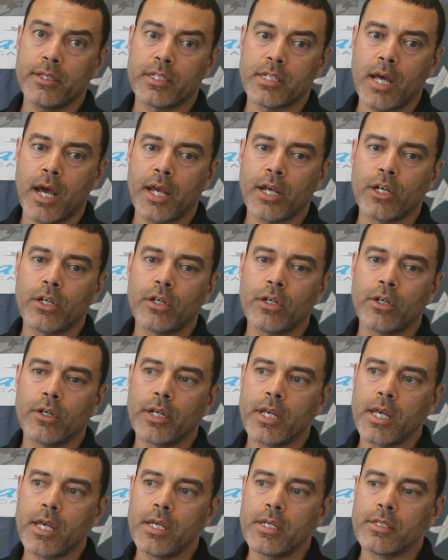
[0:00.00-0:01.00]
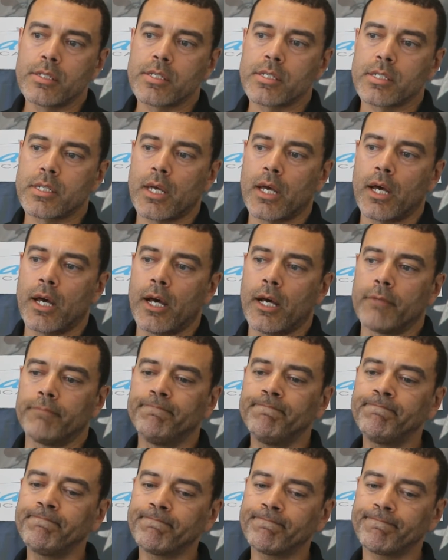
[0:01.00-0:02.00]
The Tiger is
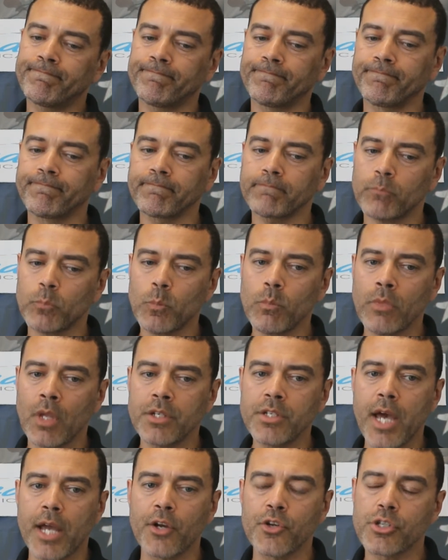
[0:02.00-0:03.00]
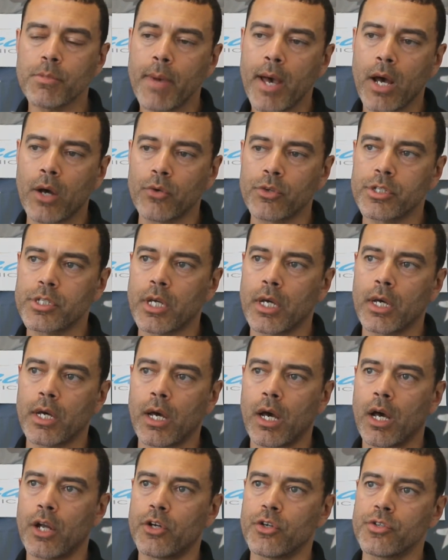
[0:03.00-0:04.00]
Tiger's about
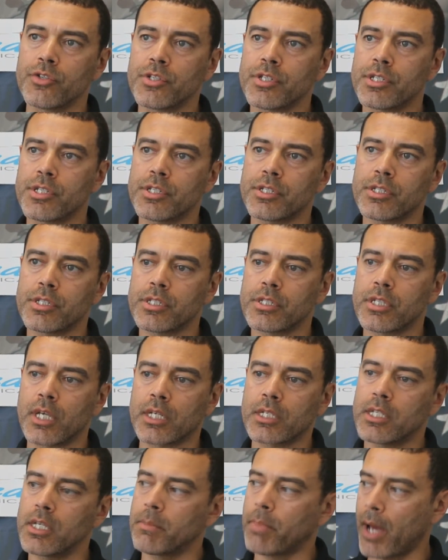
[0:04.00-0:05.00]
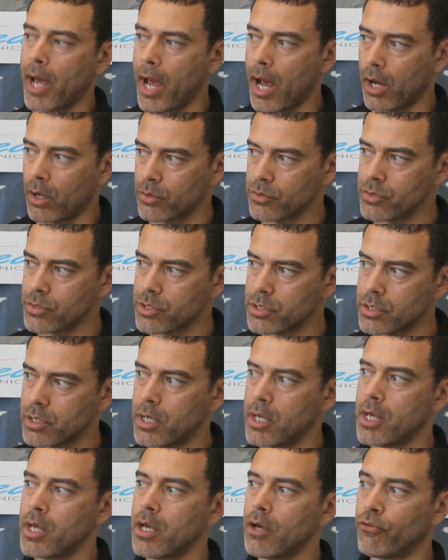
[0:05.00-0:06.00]
160 pounds,
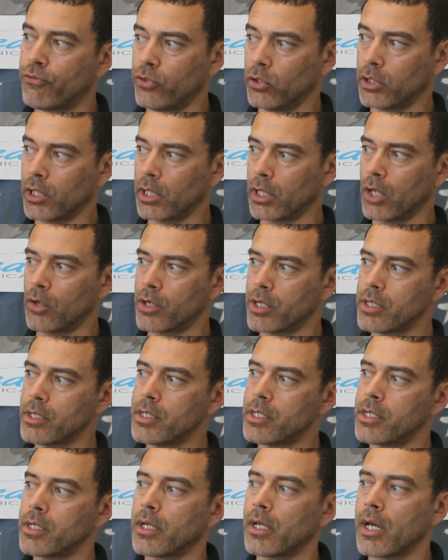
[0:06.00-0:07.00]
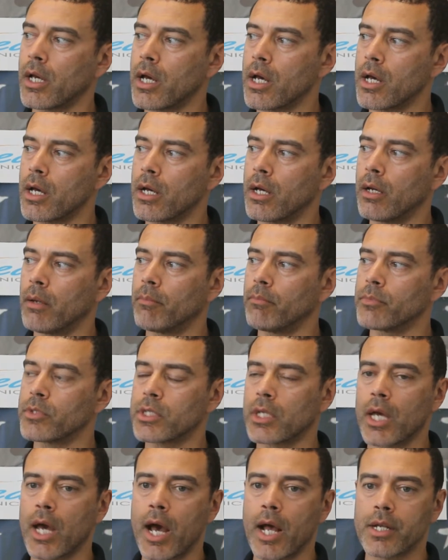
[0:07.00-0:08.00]
fully loaded.
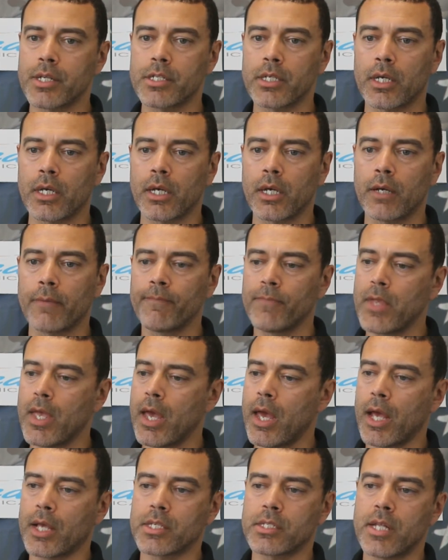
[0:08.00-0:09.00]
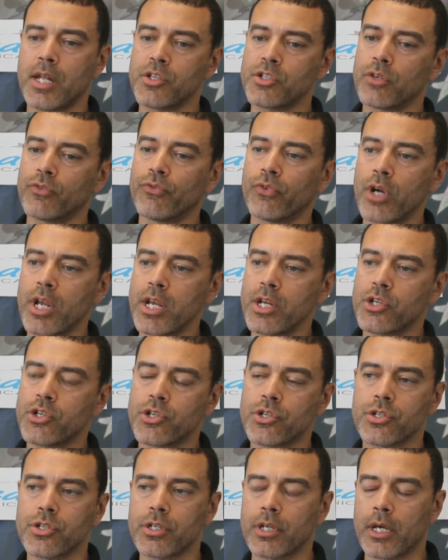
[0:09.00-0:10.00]
It's got extensive
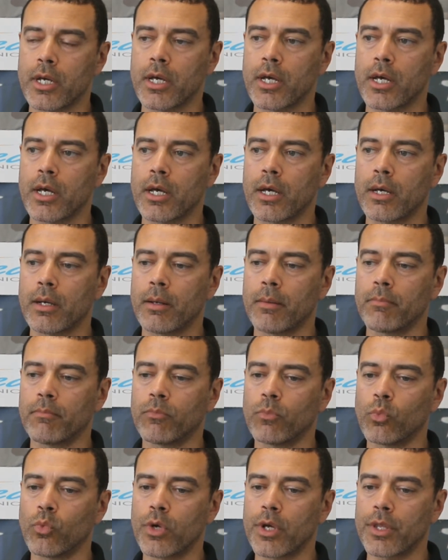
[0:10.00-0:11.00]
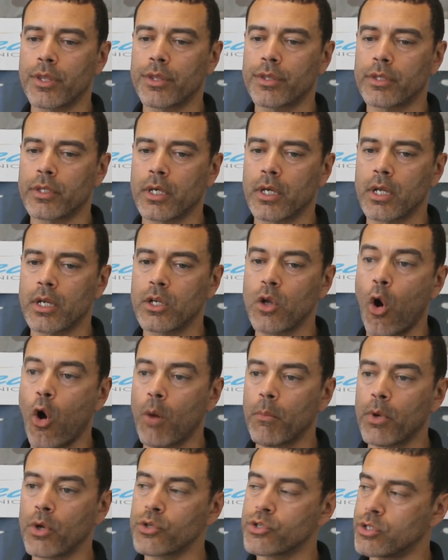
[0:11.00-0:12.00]
reach with
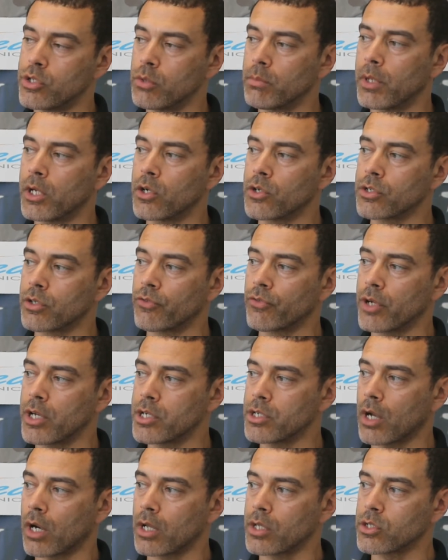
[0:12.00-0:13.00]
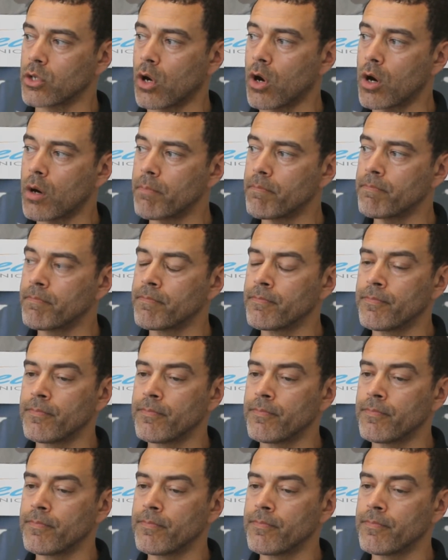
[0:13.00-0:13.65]
almost 2 meters of reach on its arm.